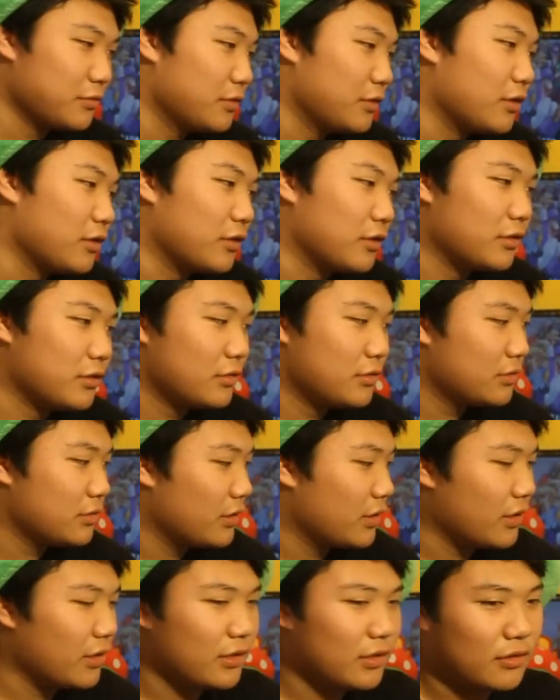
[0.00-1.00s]
Oh,
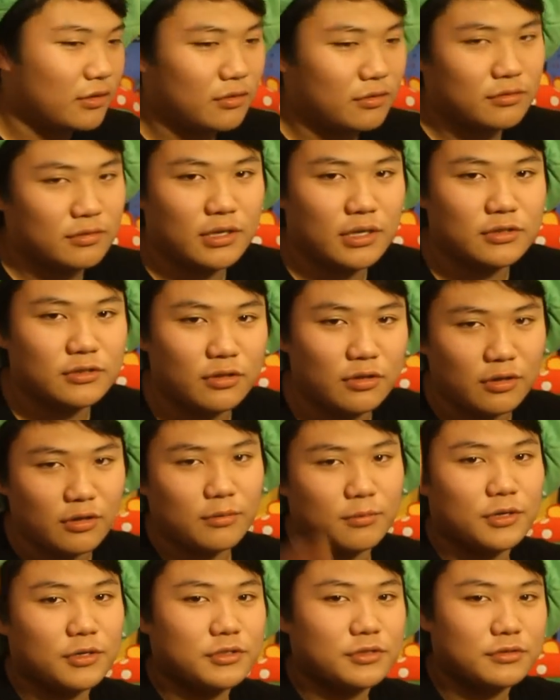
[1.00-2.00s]
yeah, I don't know. Cut to the
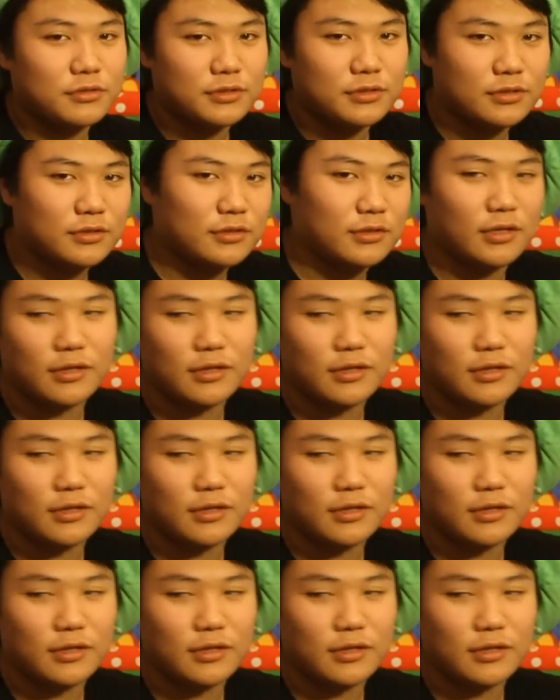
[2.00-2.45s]
commercials.